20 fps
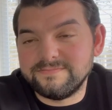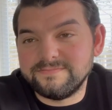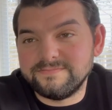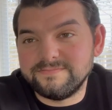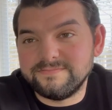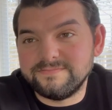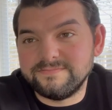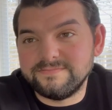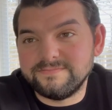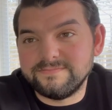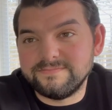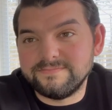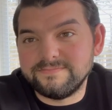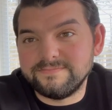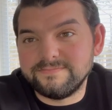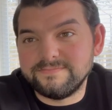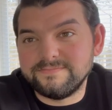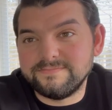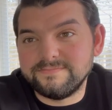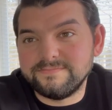
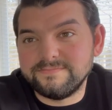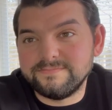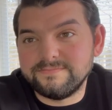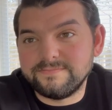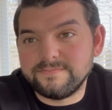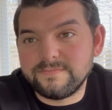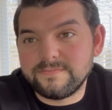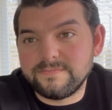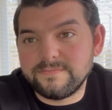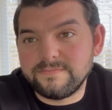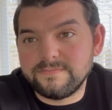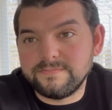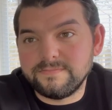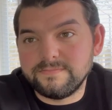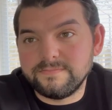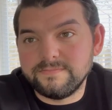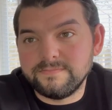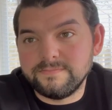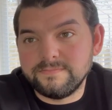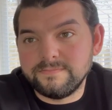
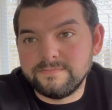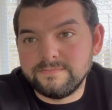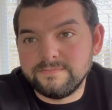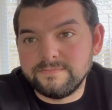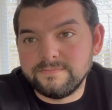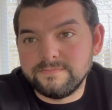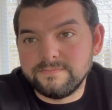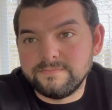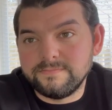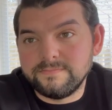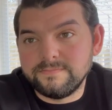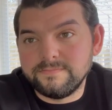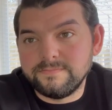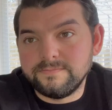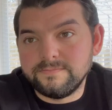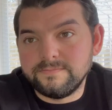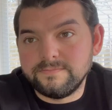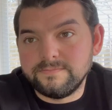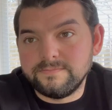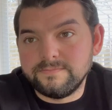
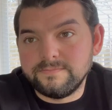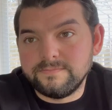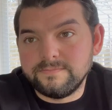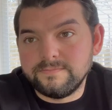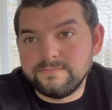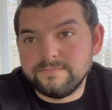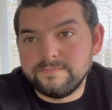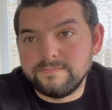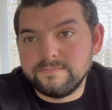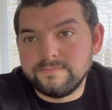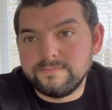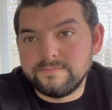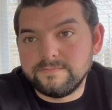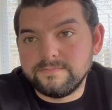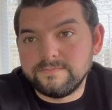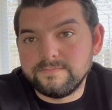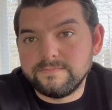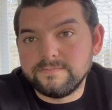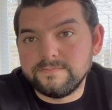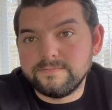
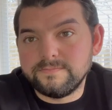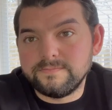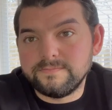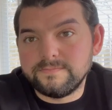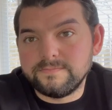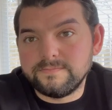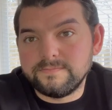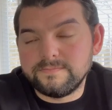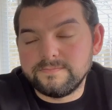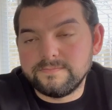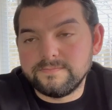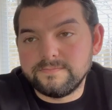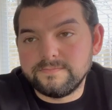(not speaking)